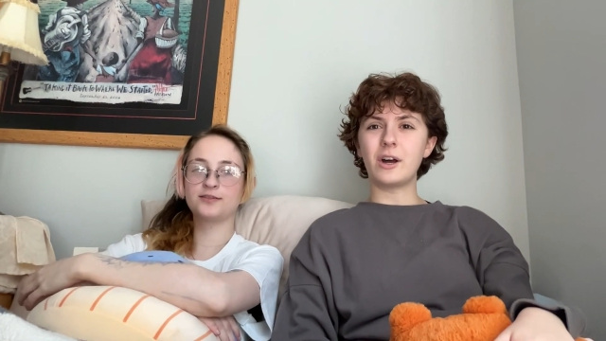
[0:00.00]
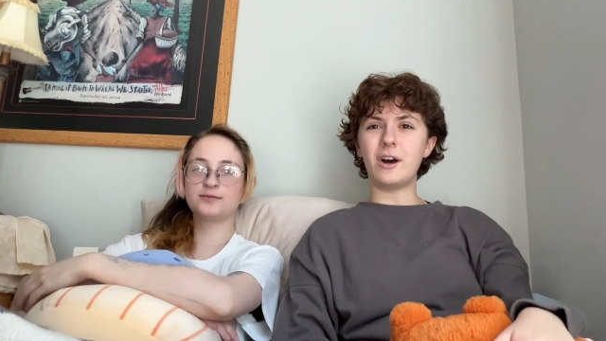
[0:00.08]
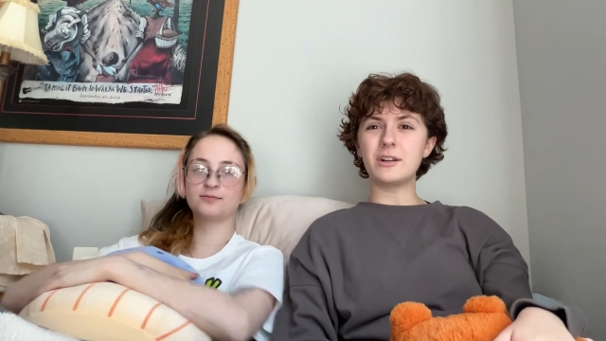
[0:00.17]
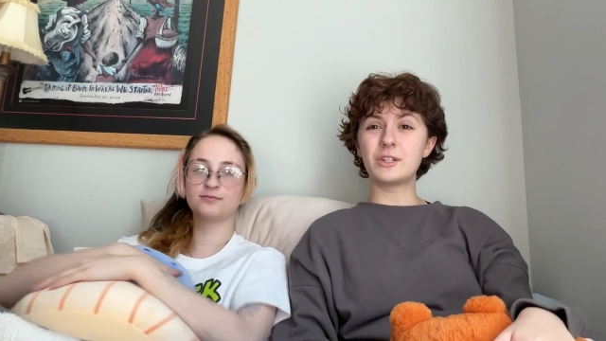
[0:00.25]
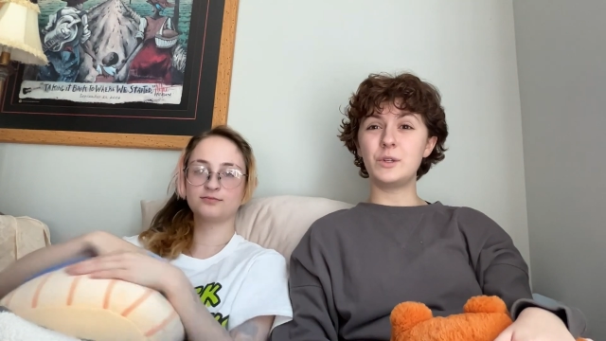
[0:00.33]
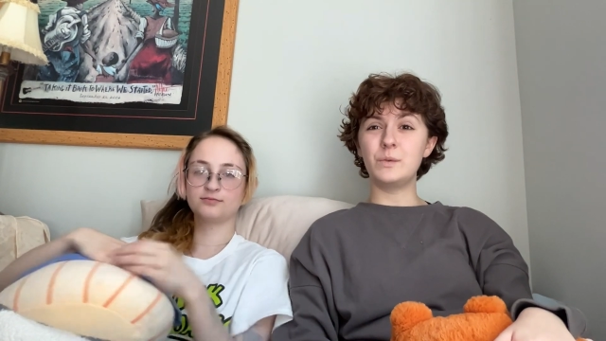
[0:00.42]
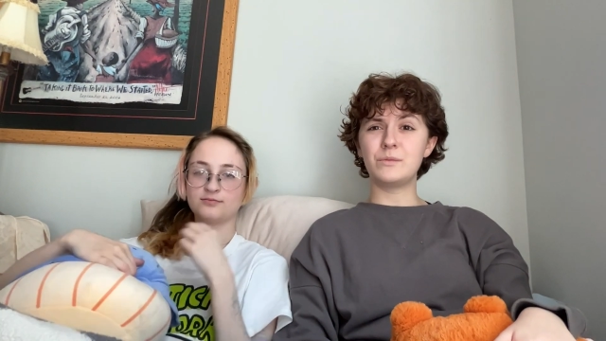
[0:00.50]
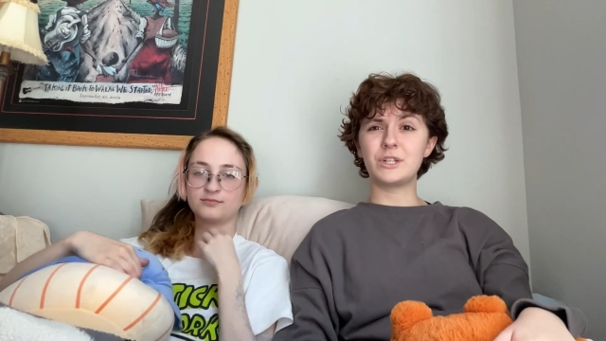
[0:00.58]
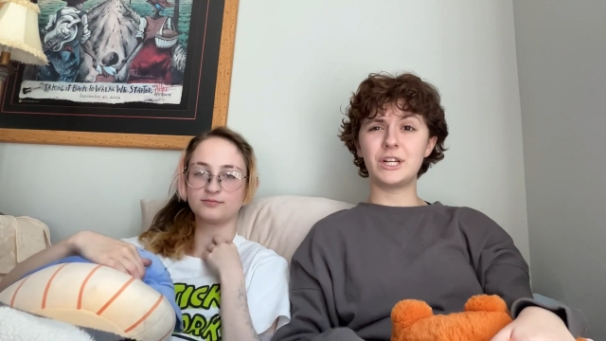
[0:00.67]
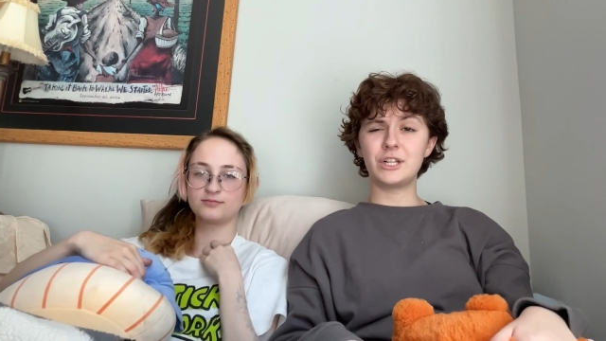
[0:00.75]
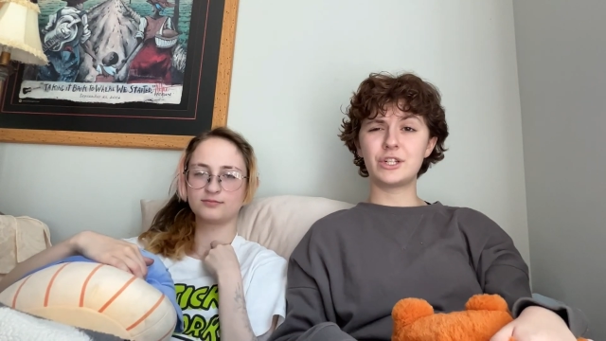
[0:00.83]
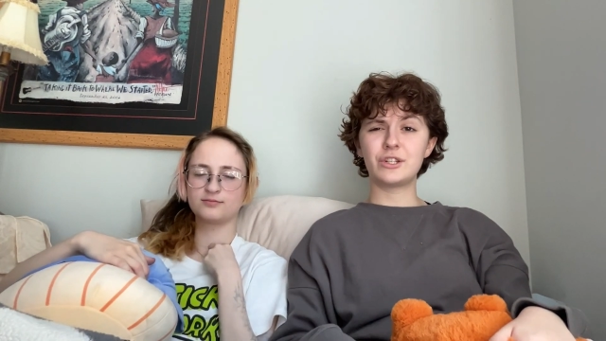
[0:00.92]
Speaker 1: costume
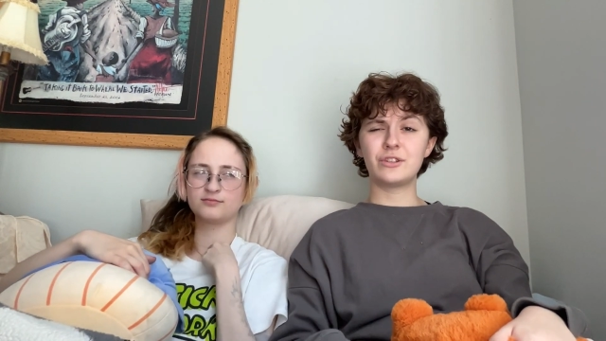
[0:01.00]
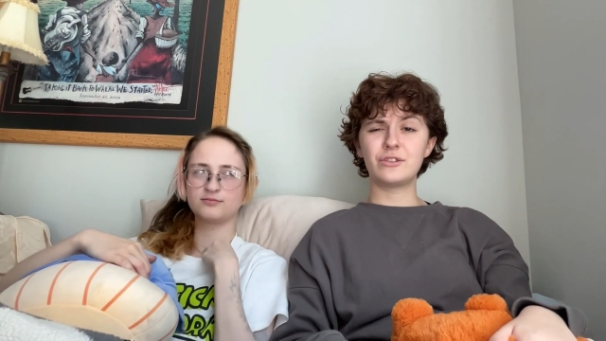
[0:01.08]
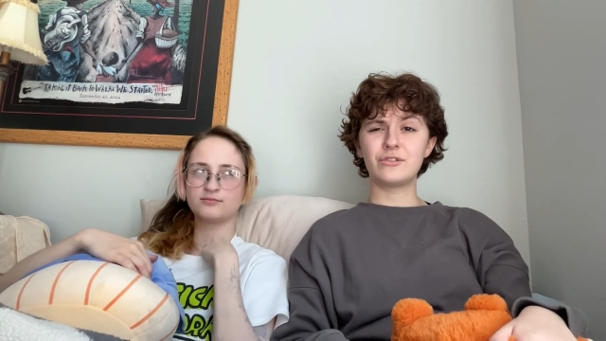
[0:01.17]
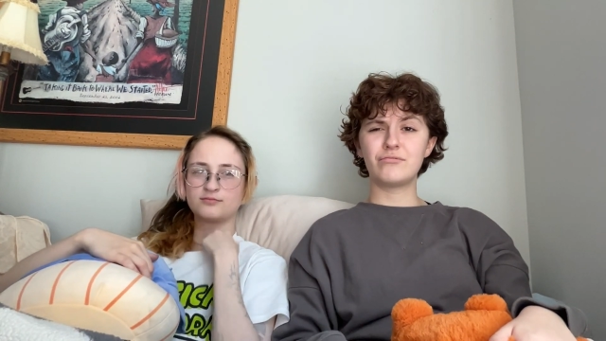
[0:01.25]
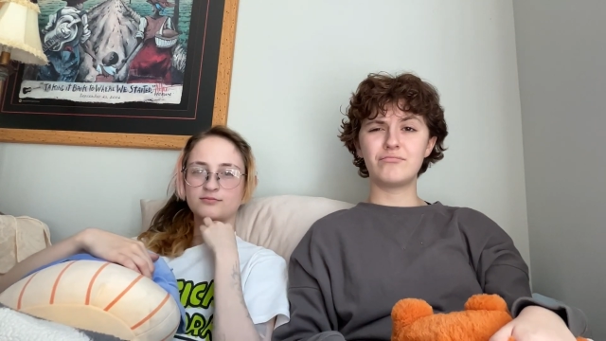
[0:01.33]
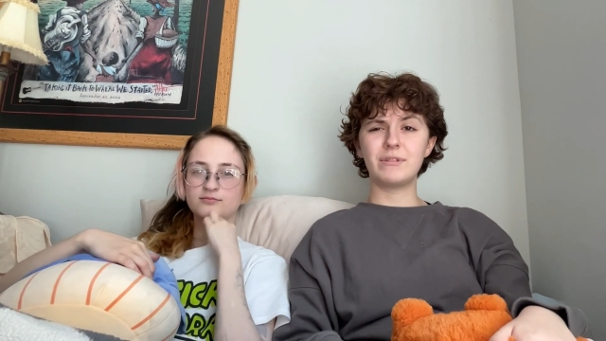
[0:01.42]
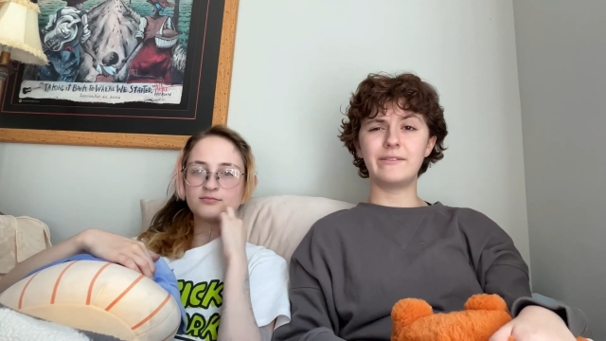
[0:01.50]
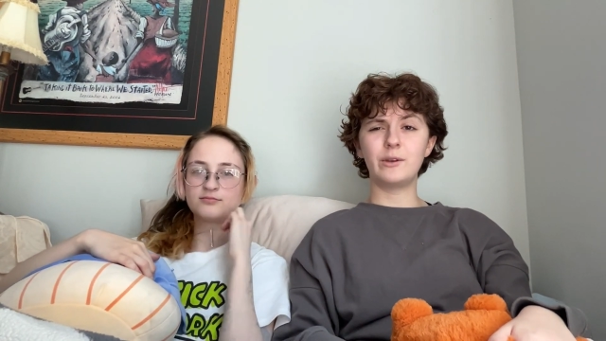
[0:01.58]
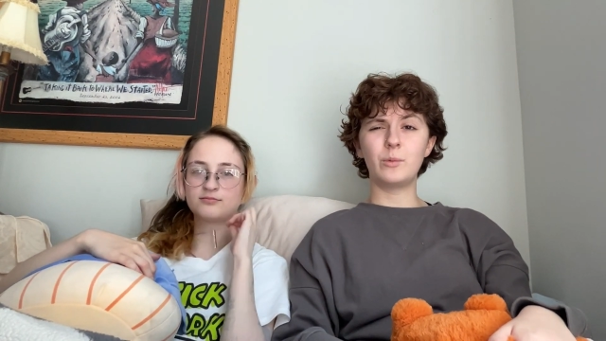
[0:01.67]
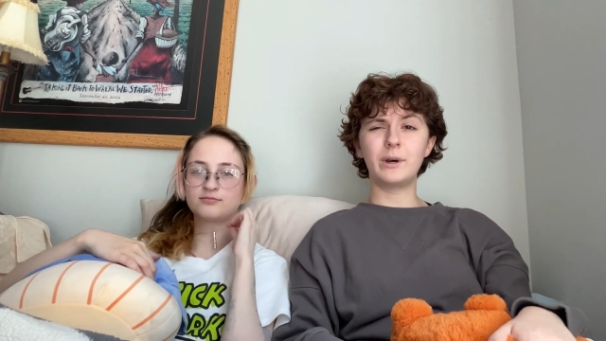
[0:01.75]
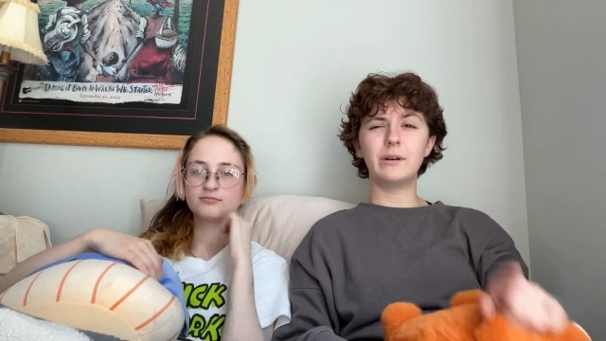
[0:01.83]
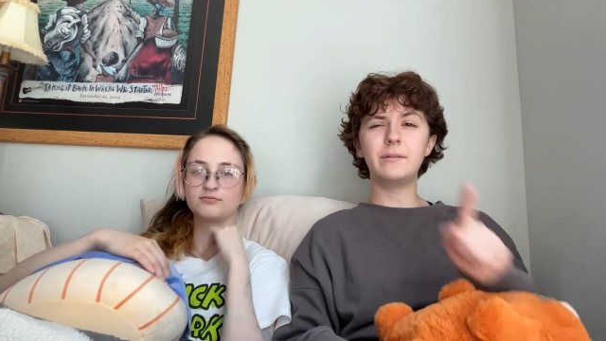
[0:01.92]
changes, if you
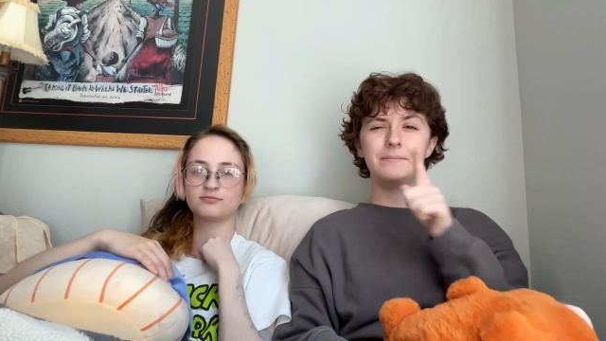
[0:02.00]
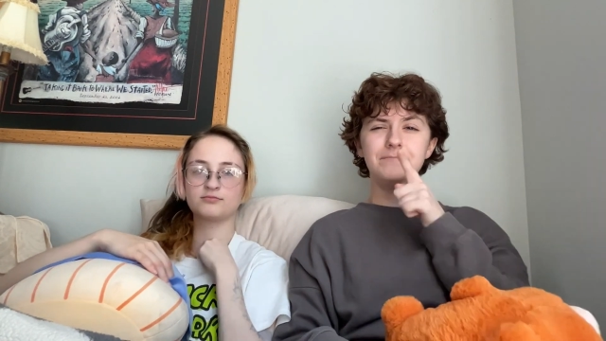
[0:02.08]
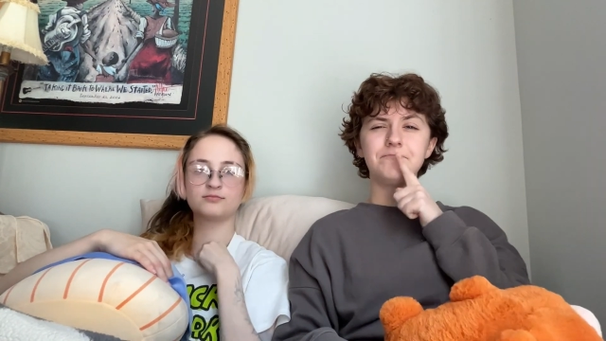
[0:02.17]
will.